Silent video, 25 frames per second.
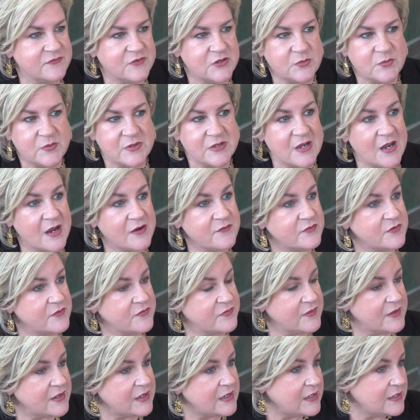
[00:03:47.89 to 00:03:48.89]
You would never
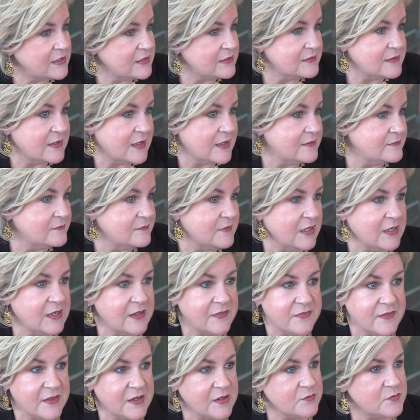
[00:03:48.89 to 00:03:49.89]
think that
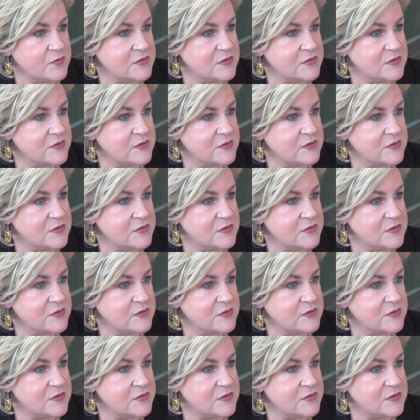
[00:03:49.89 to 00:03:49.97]
anything